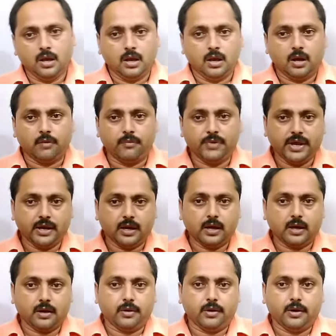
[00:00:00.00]
being
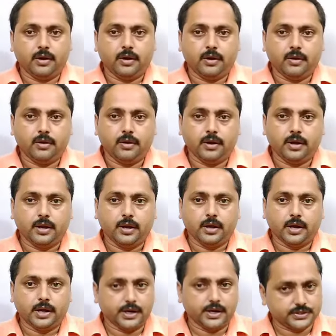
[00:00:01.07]
a
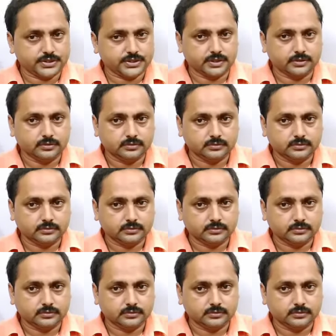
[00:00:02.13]
reaction,